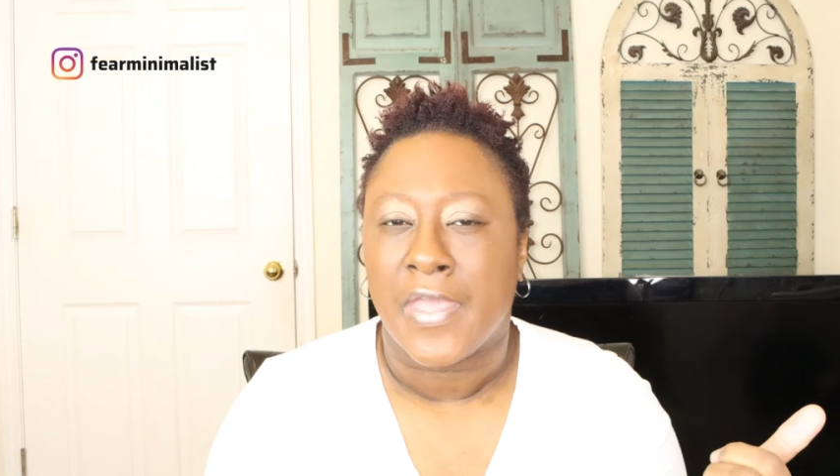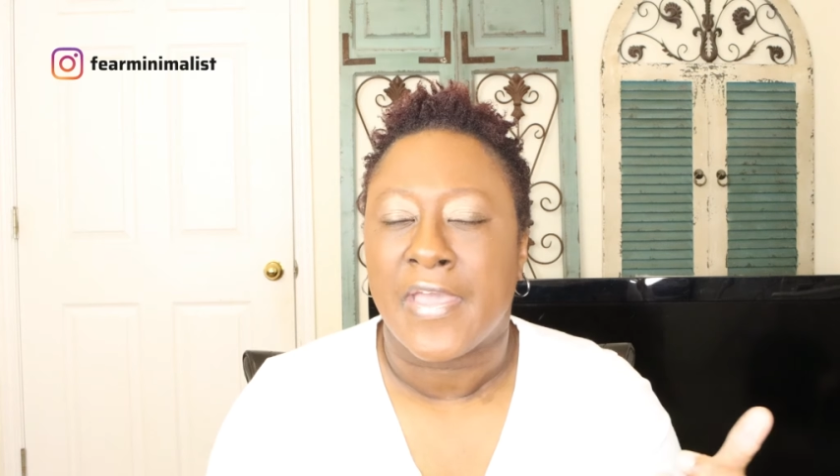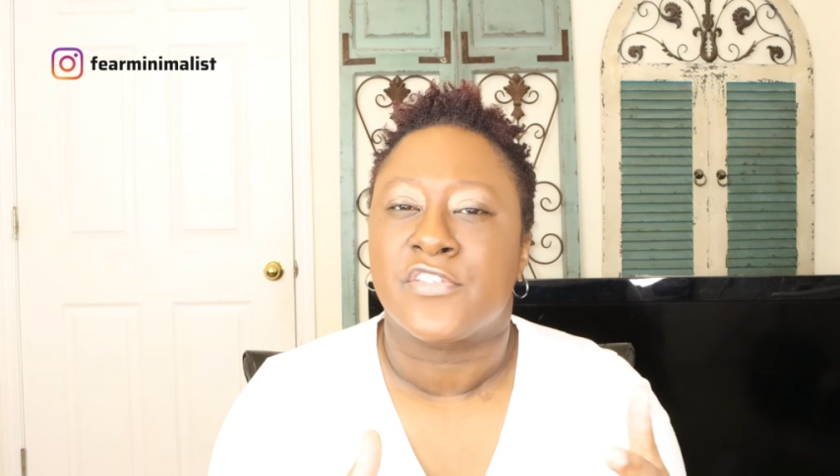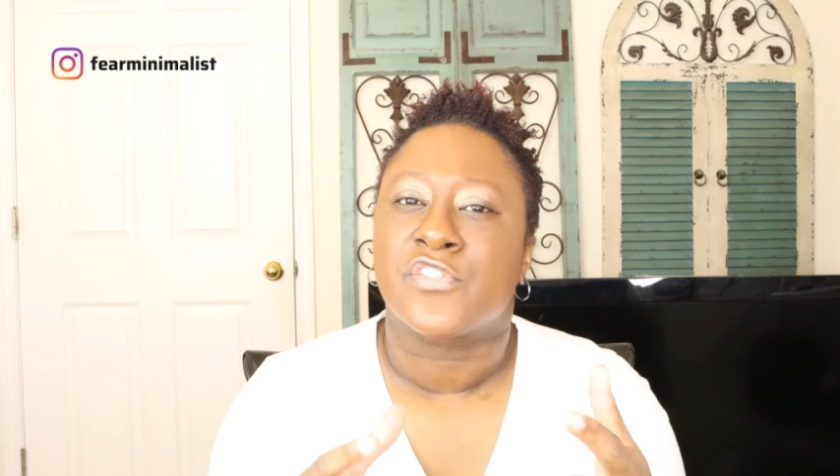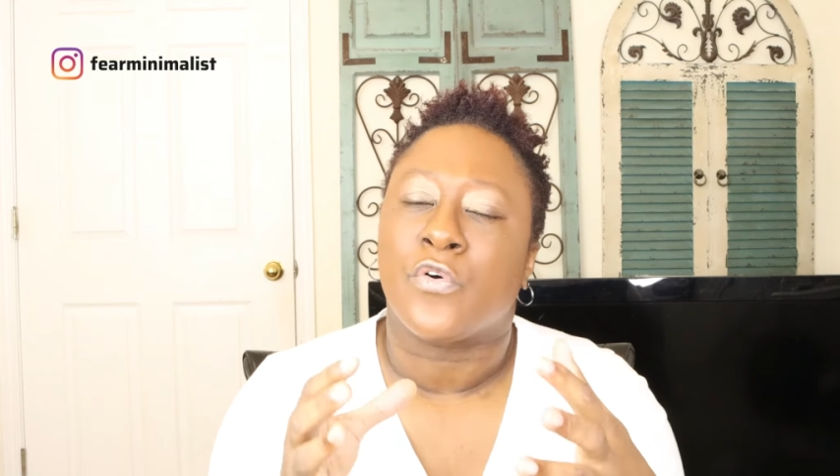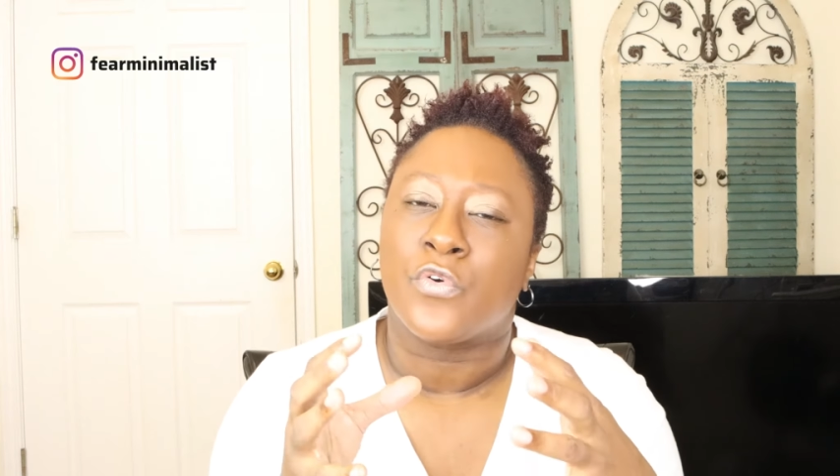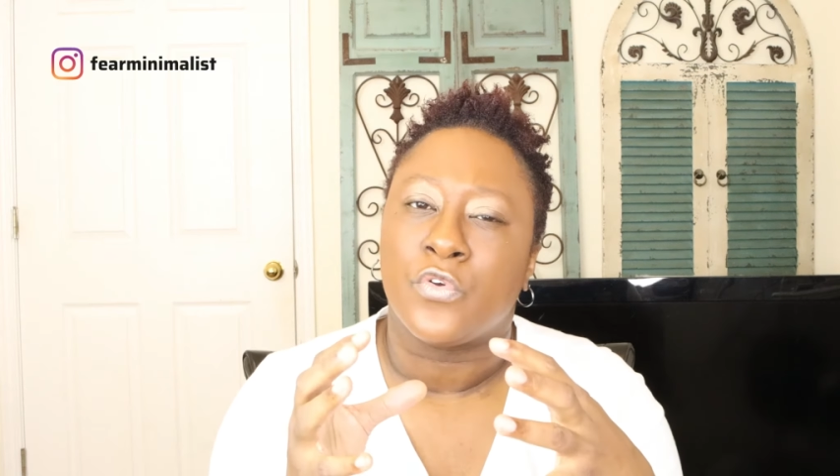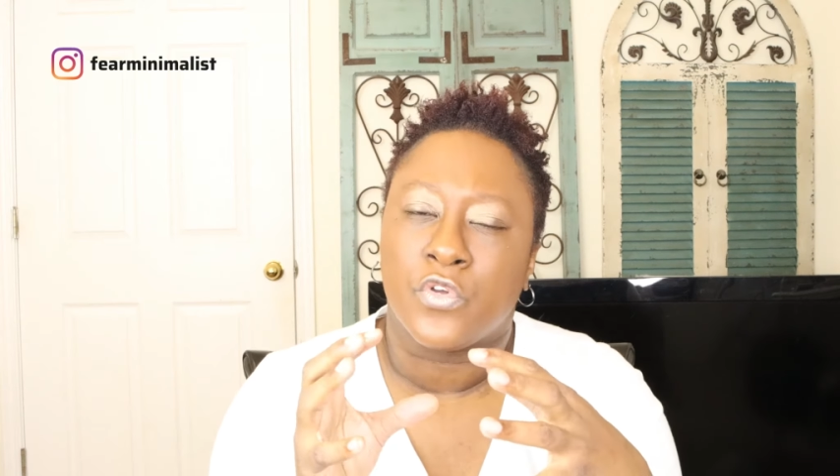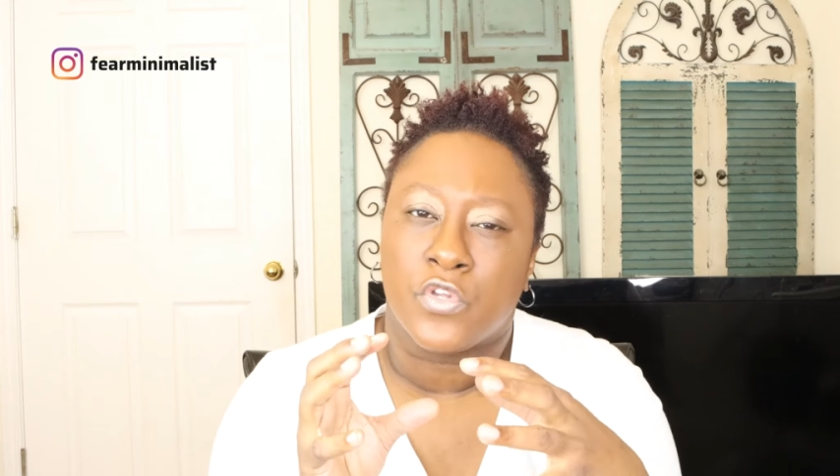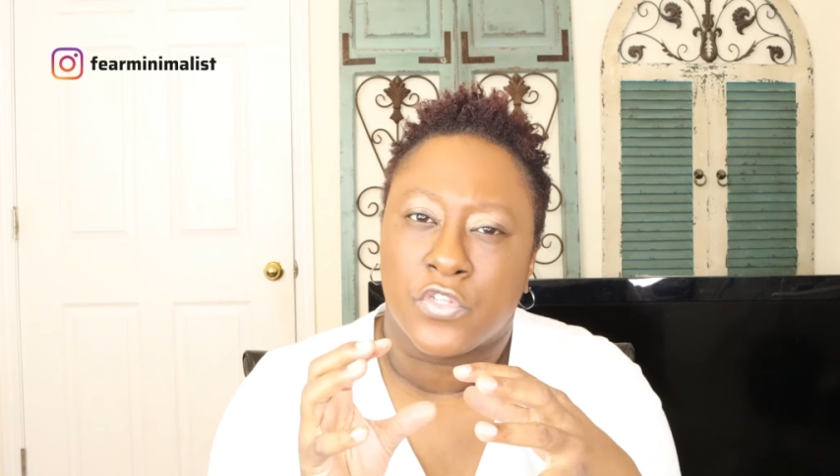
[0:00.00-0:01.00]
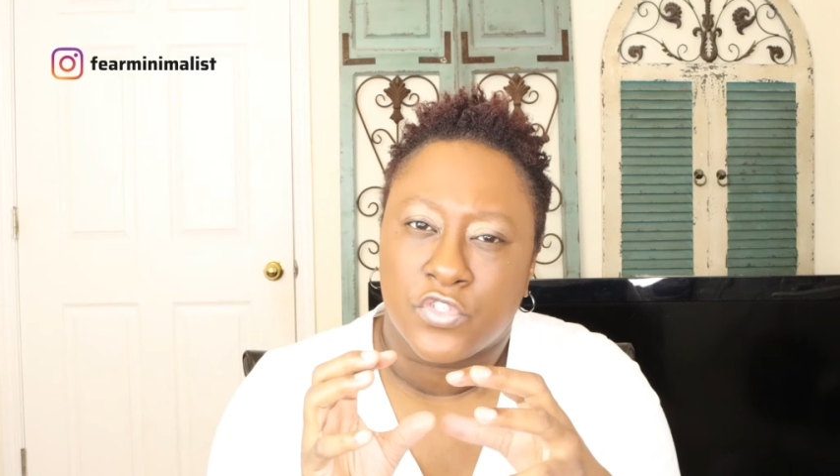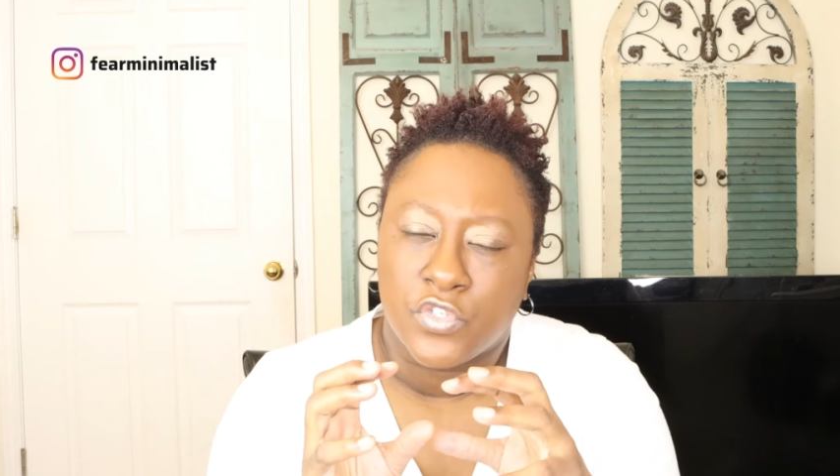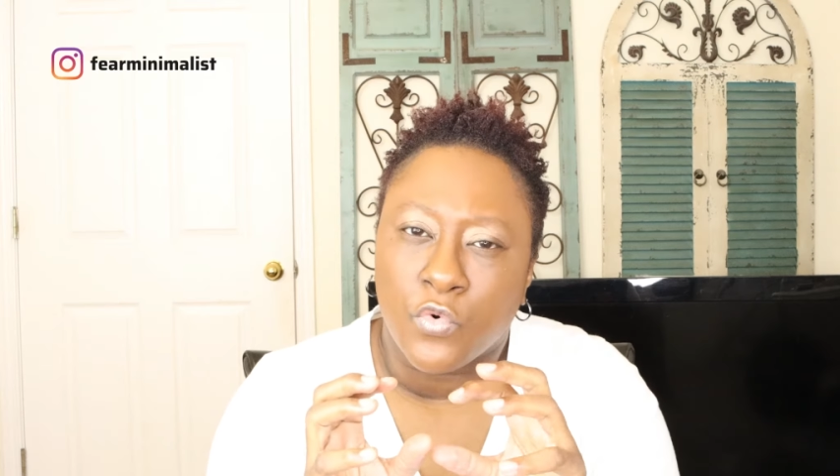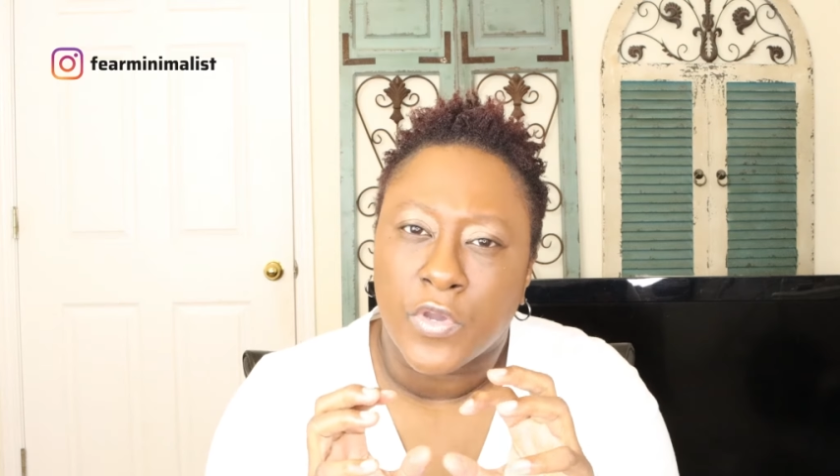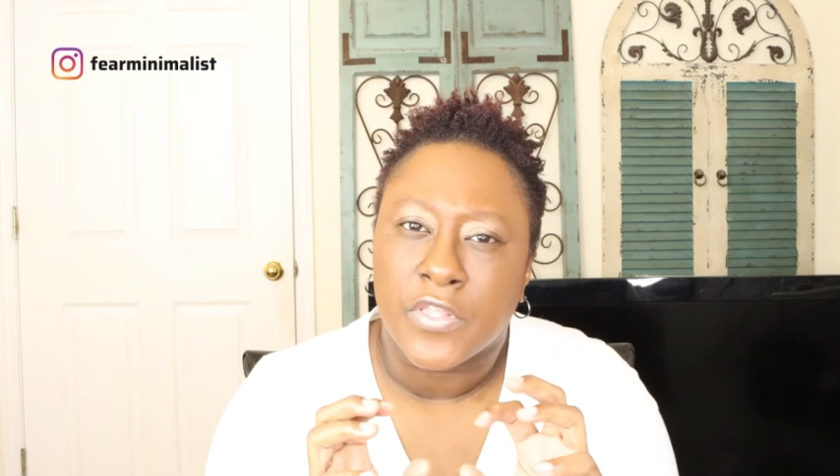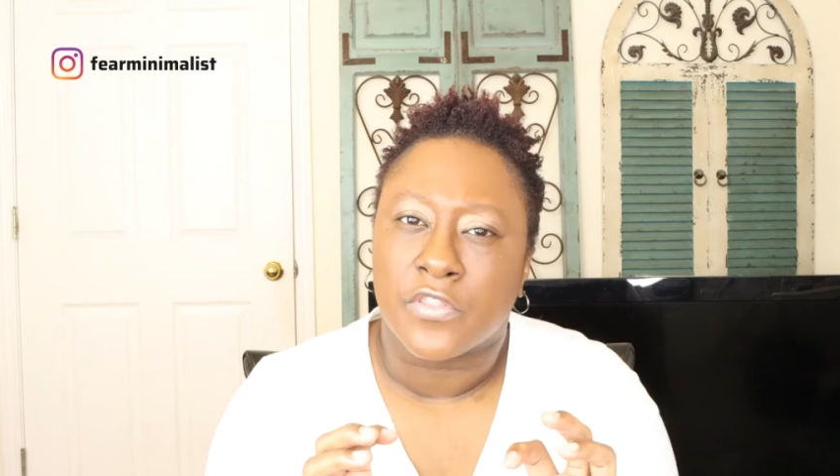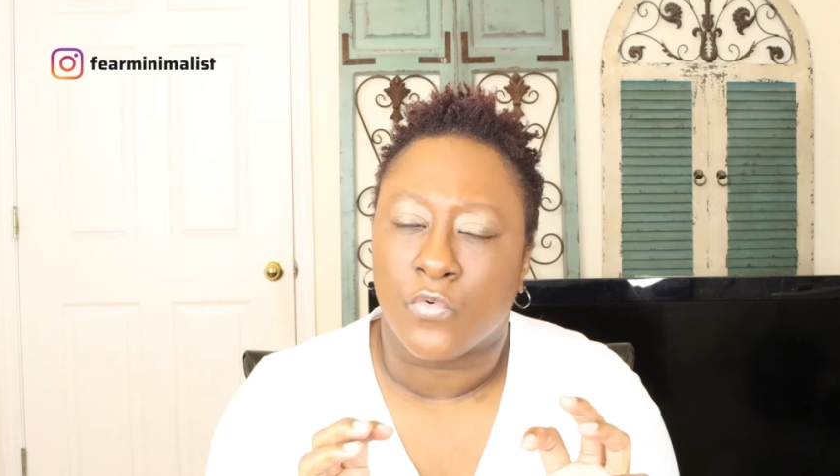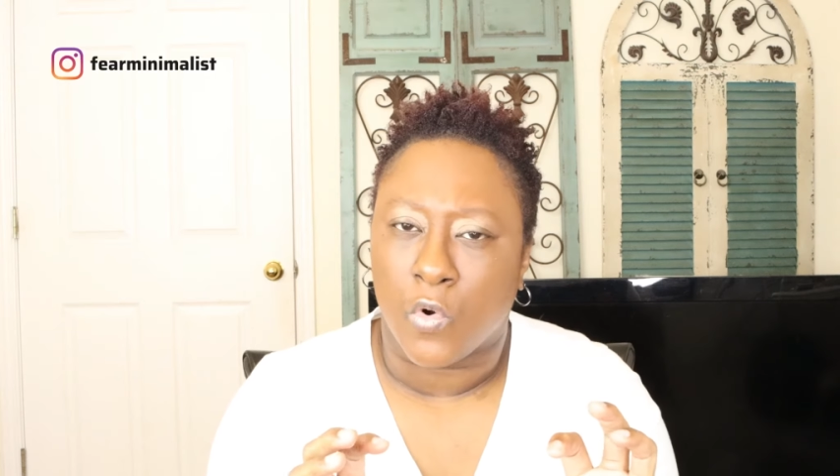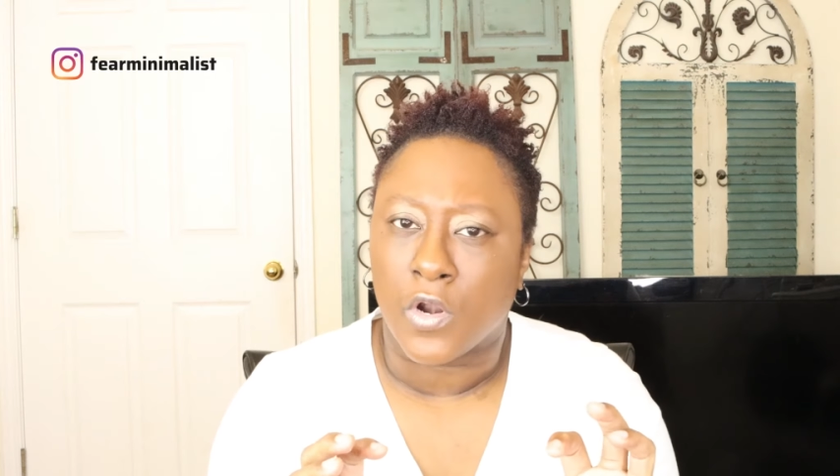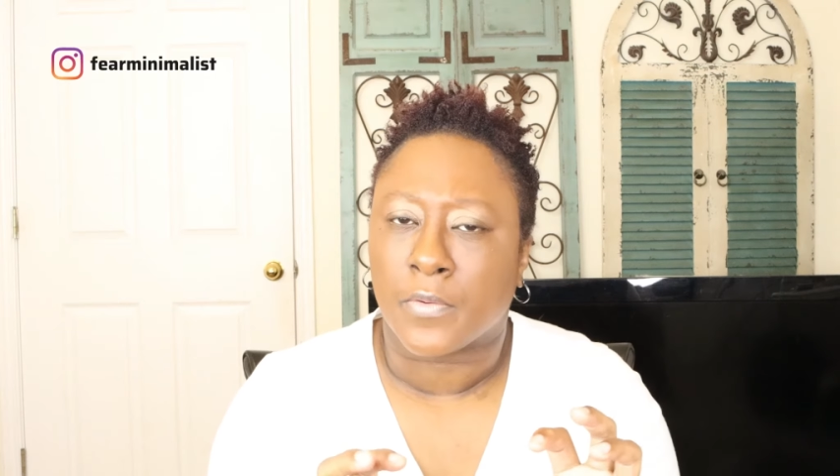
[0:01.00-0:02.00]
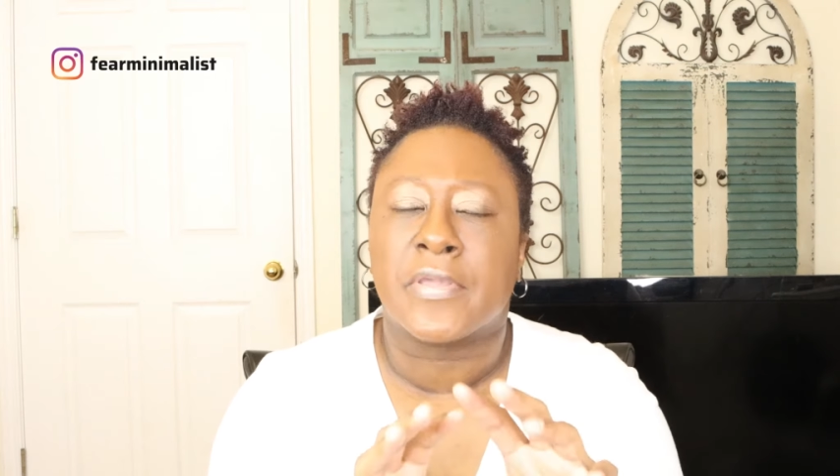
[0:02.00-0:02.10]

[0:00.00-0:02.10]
And so doing the work,